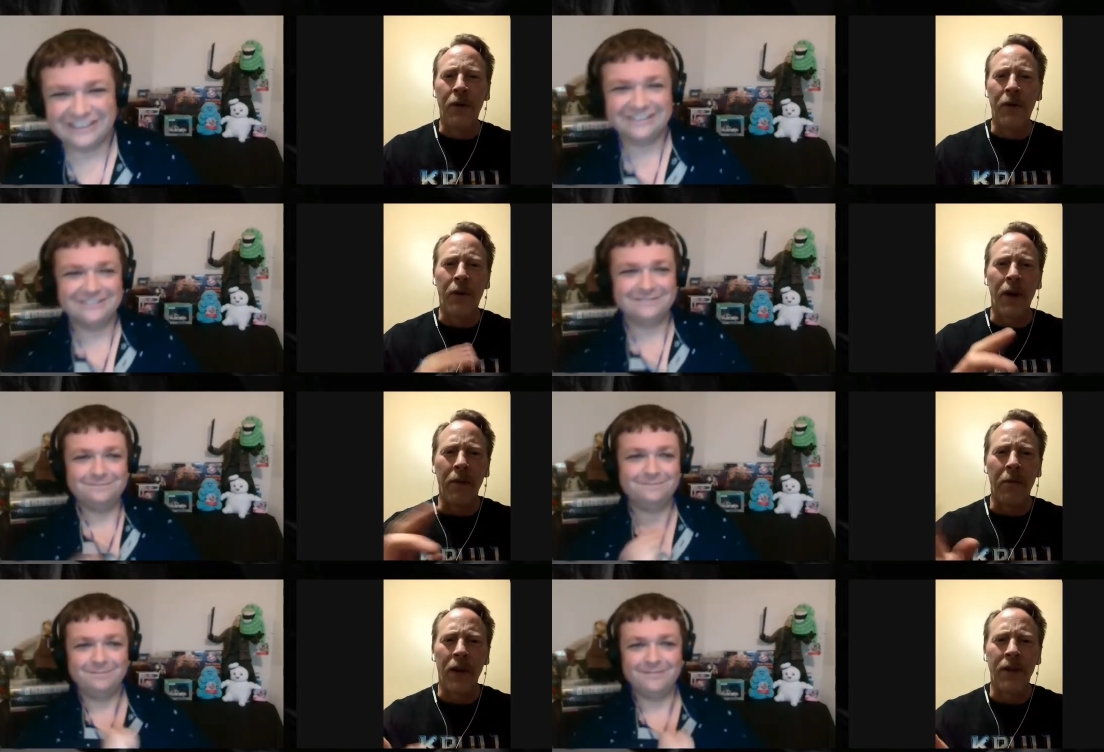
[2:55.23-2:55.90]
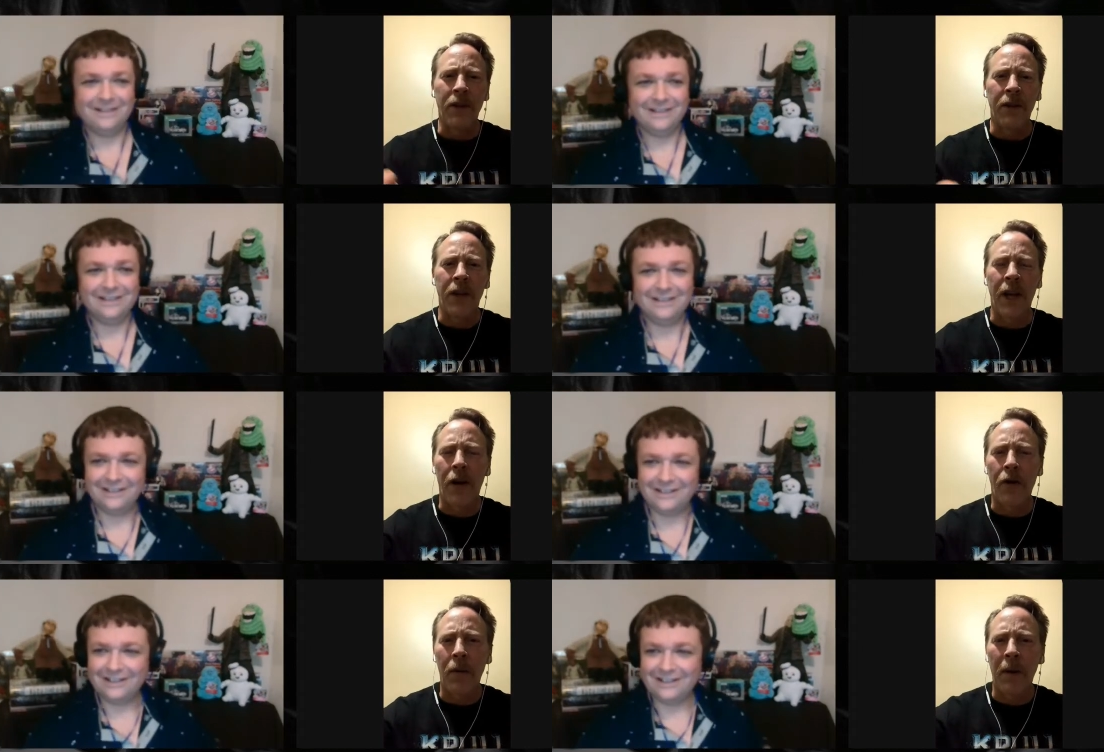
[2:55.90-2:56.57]
Speaker 1: great, Munson. And
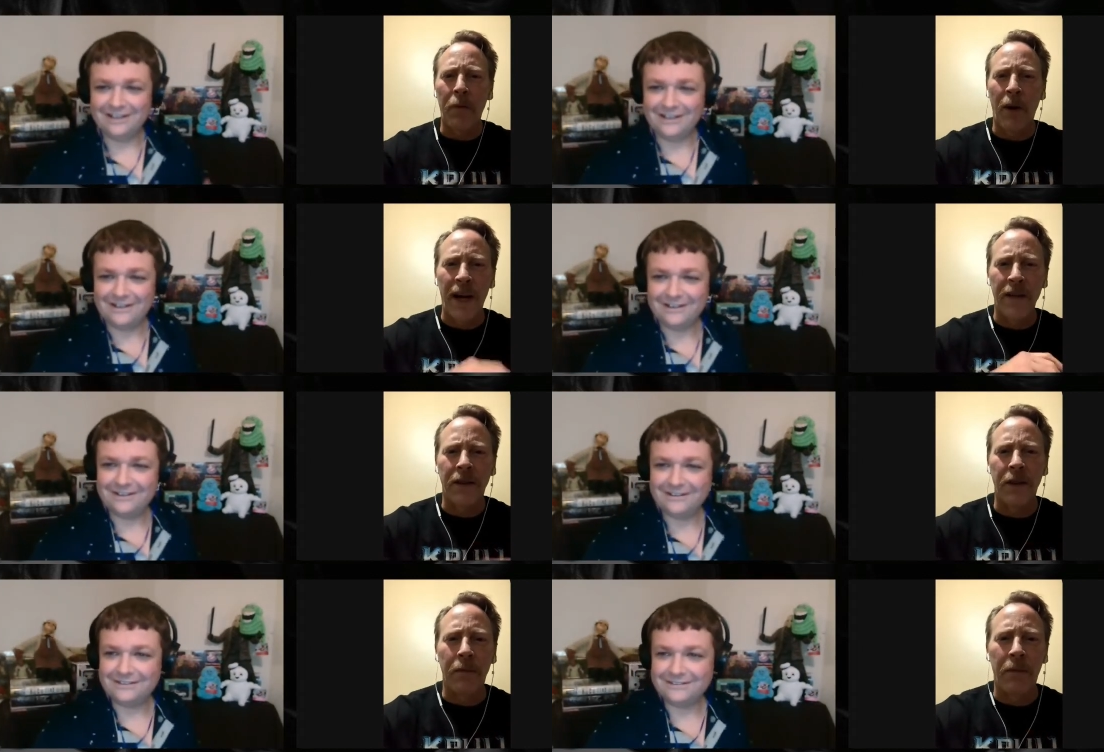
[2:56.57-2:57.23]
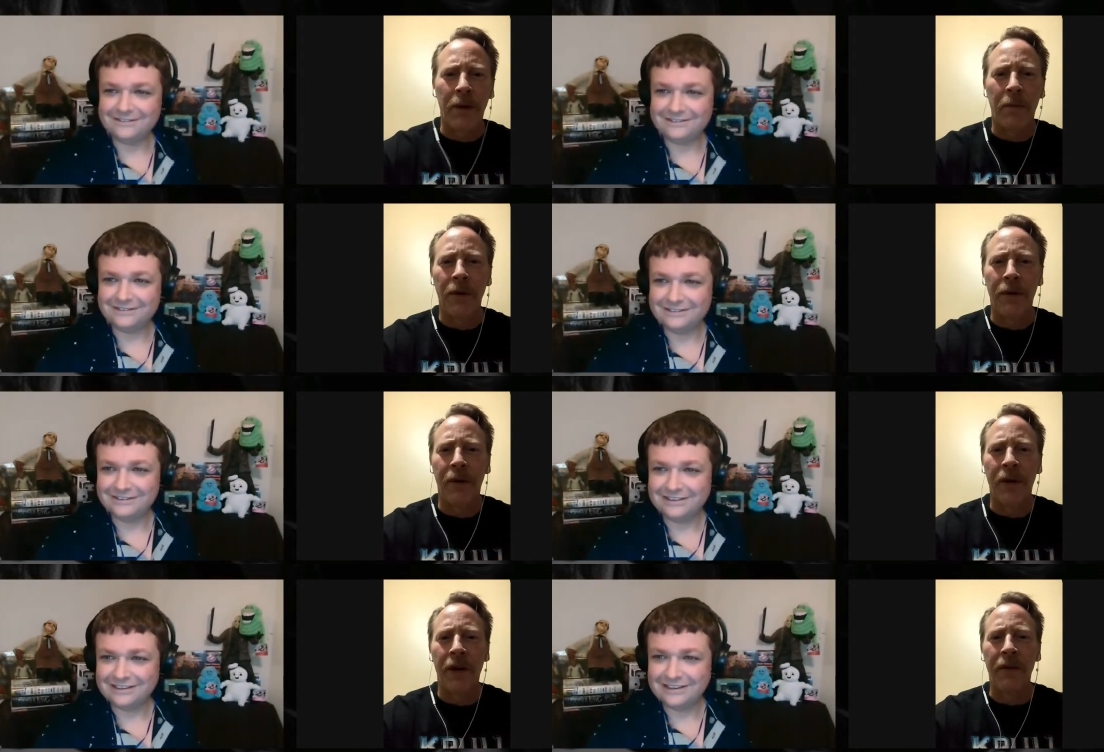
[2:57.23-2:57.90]
how all my wrestling people
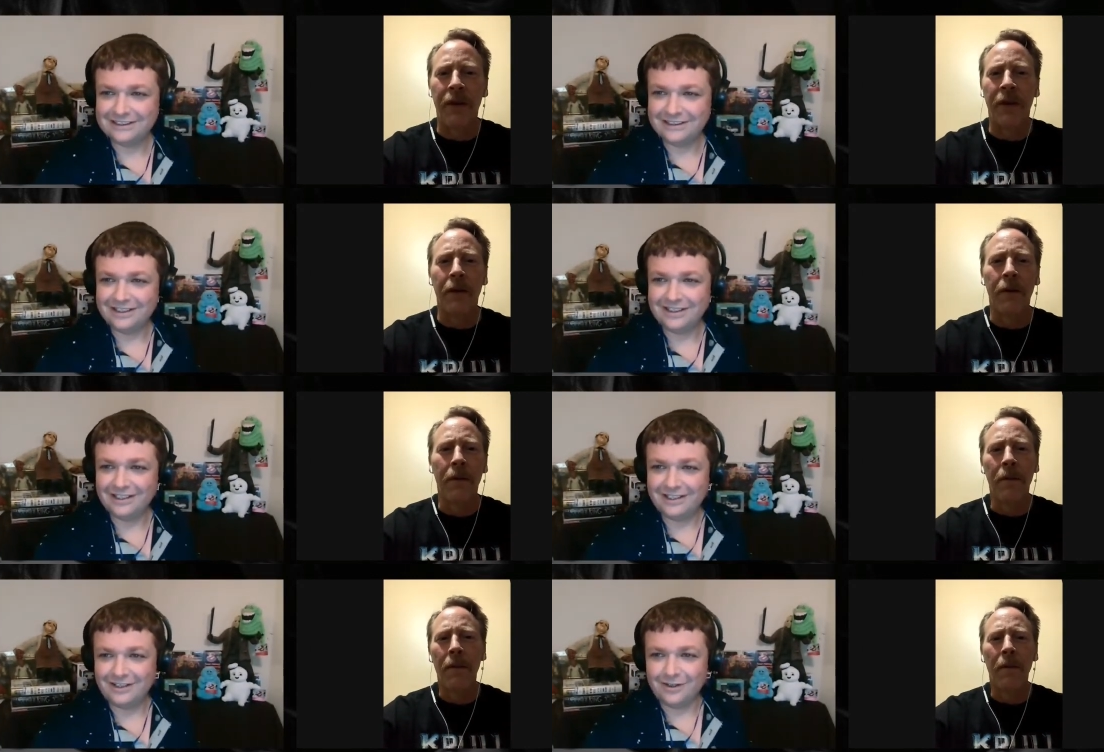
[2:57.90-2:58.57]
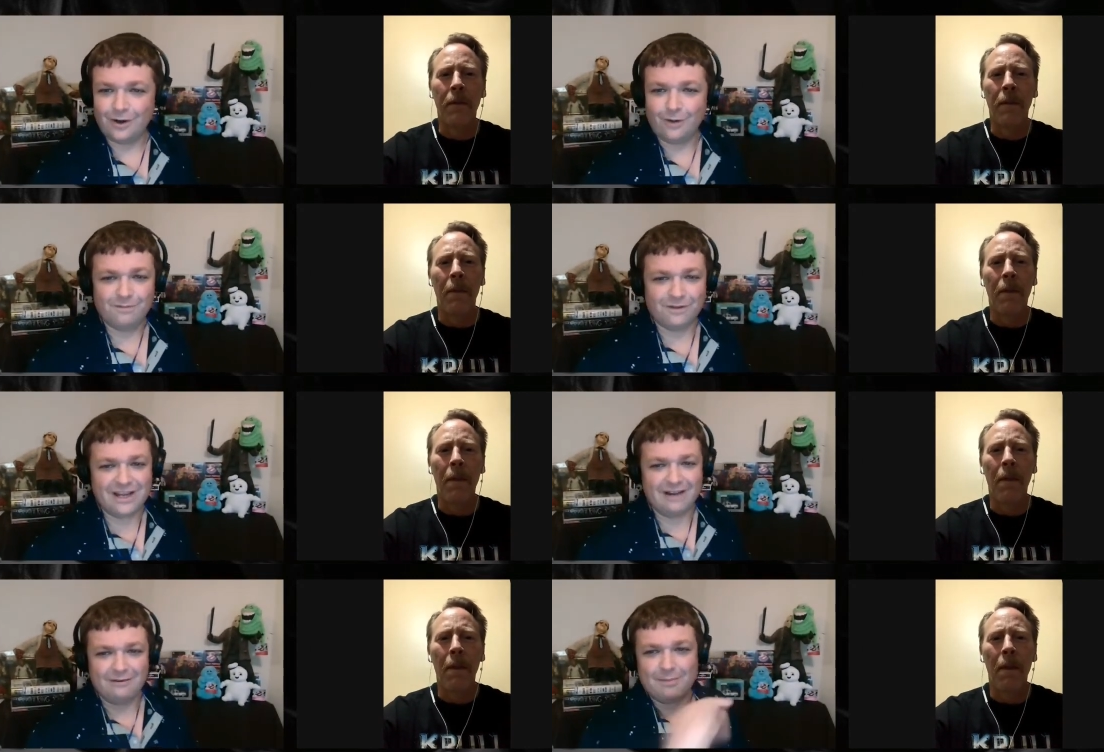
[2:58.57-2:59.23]
doing out there?
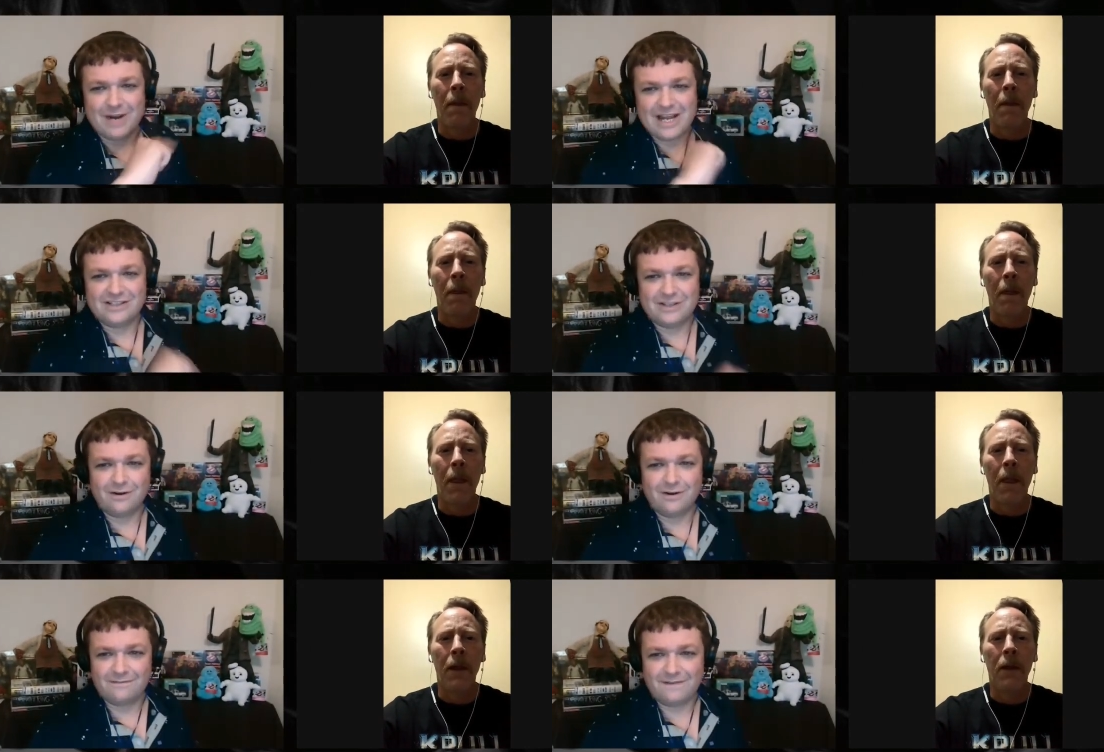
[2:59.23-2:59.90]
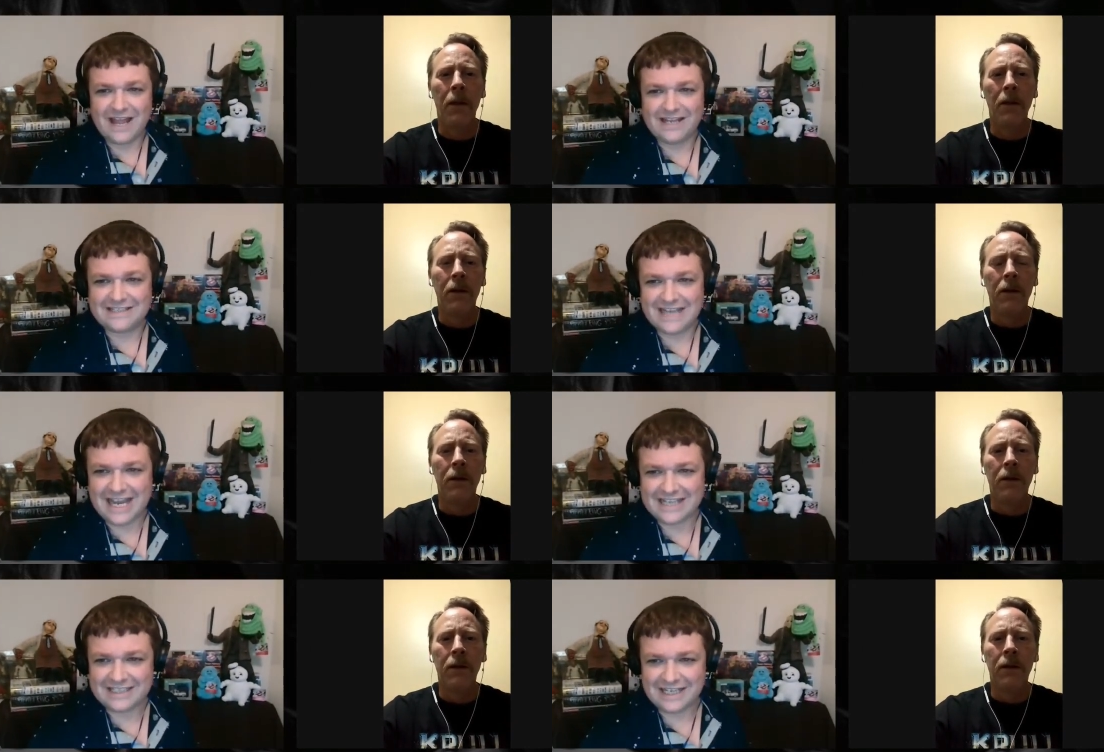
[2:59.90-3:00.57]
Speaker 2: Hopefully everybody's doing
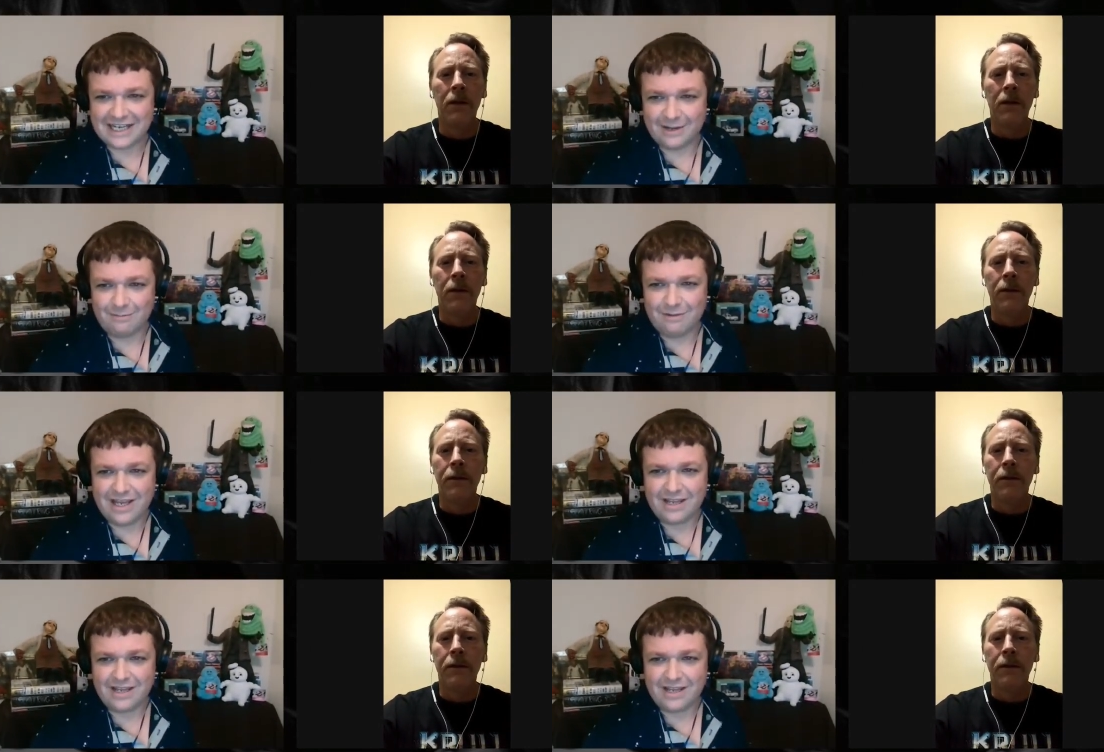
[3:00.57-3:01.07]
fantastic. And we